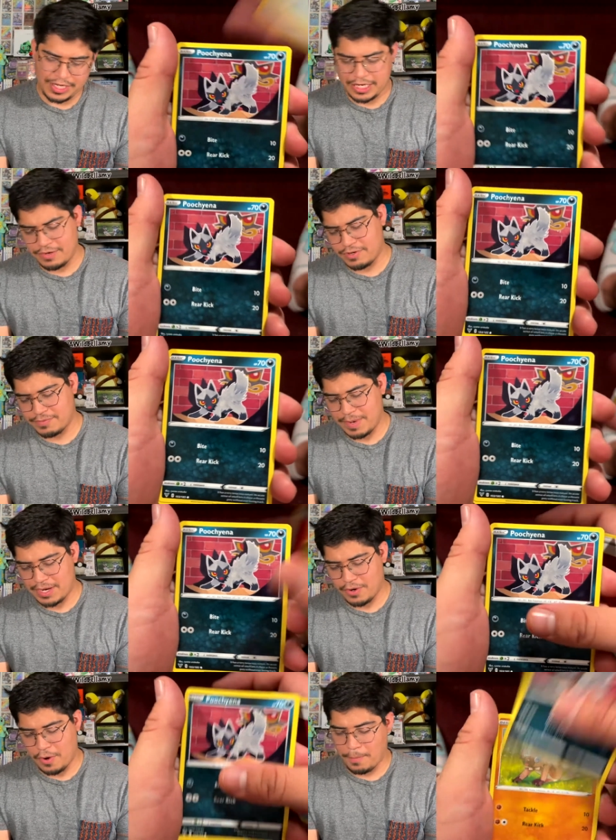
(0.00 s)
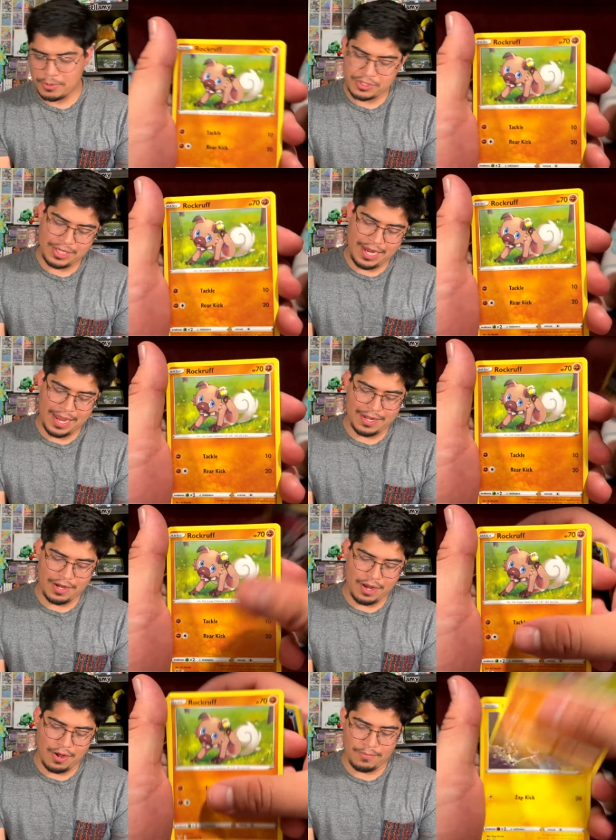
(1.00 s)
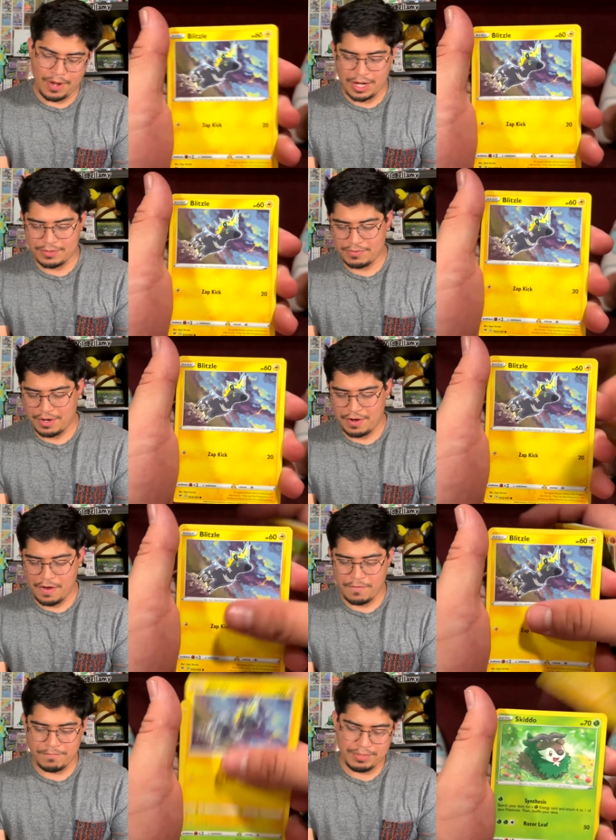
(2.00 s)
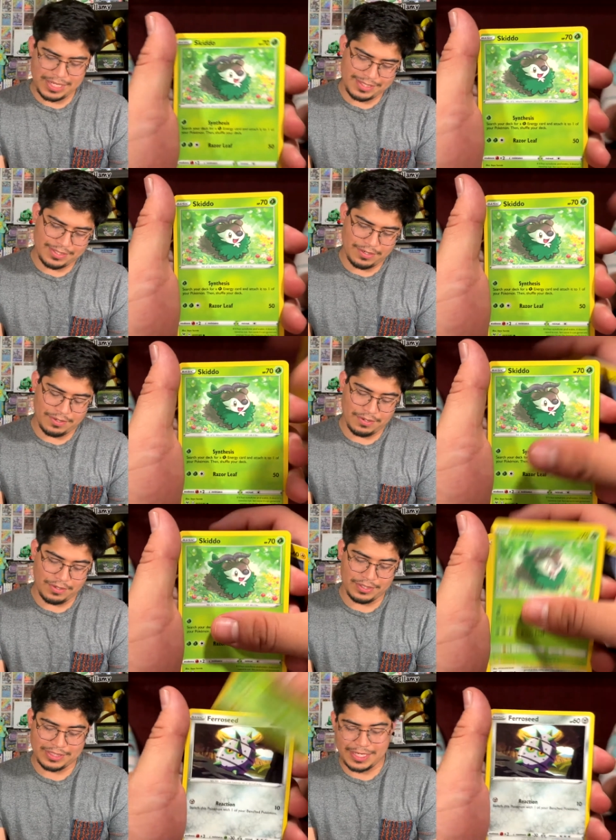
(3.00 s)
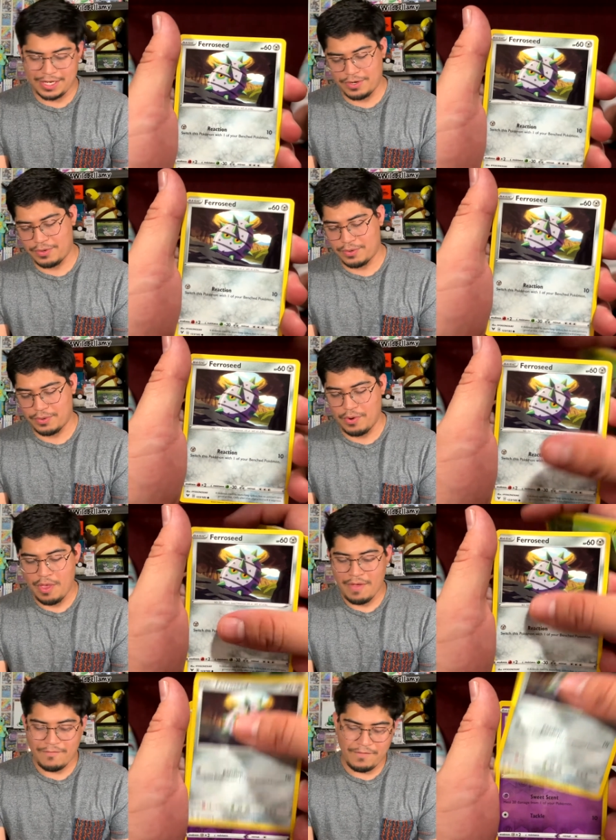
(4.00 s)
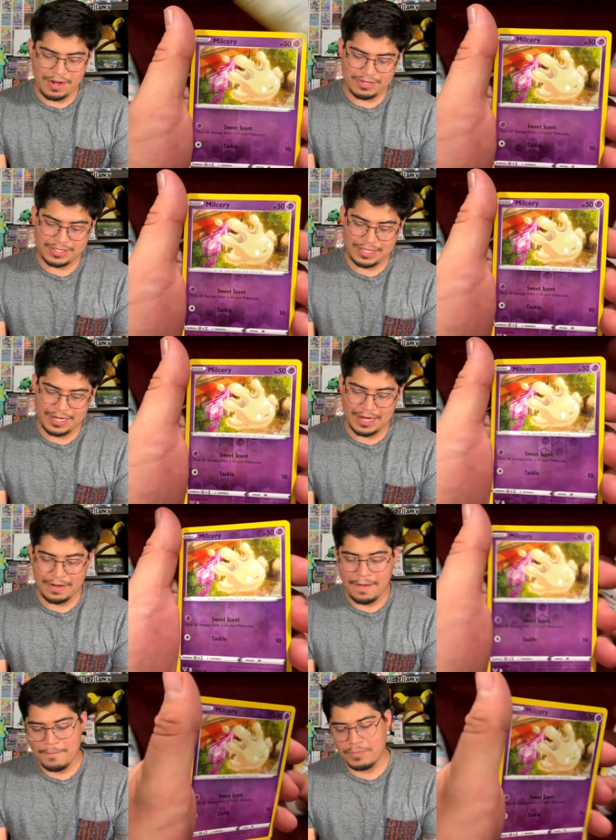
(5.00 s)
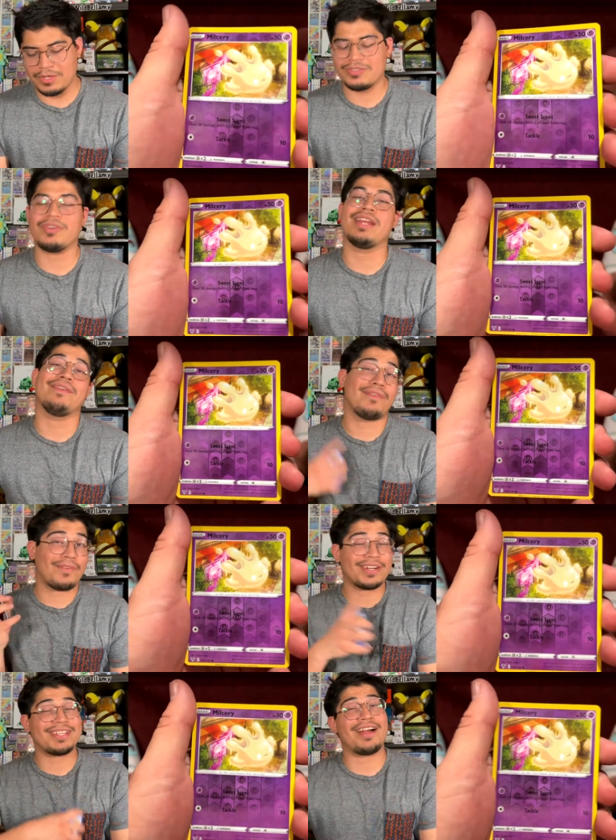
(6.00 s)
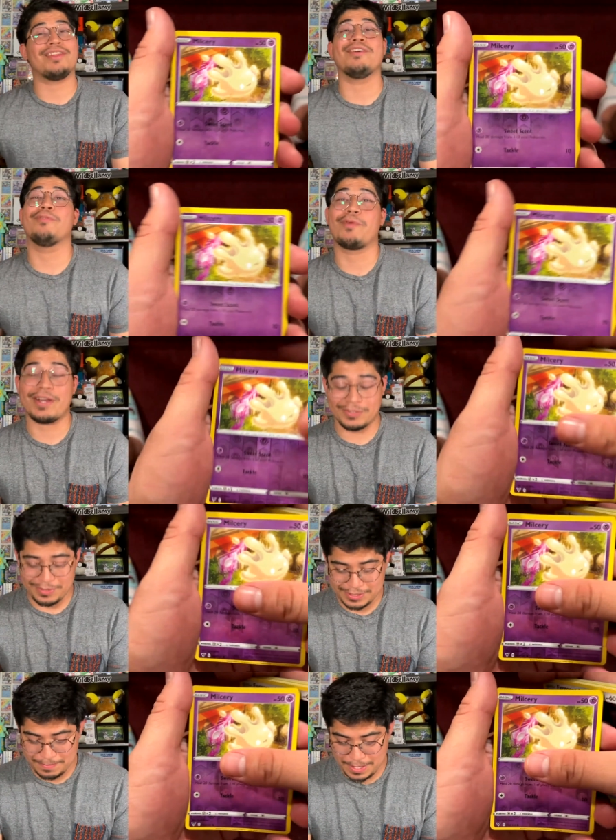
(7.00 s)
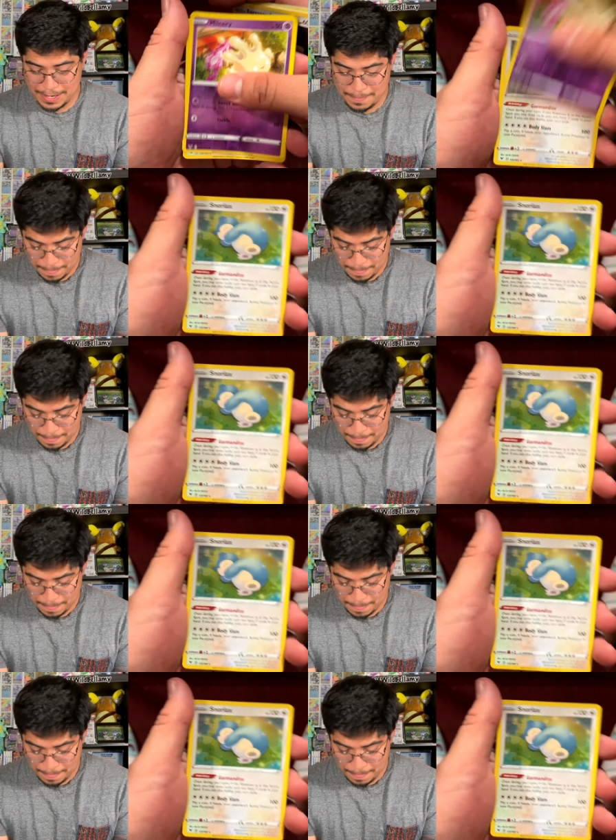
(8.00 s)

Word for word: Heroes Metal, Rock Rockruff, Blitzo, Skiddo, Ferroseed, Milcery, Reverse Holo, and the rare is going to be...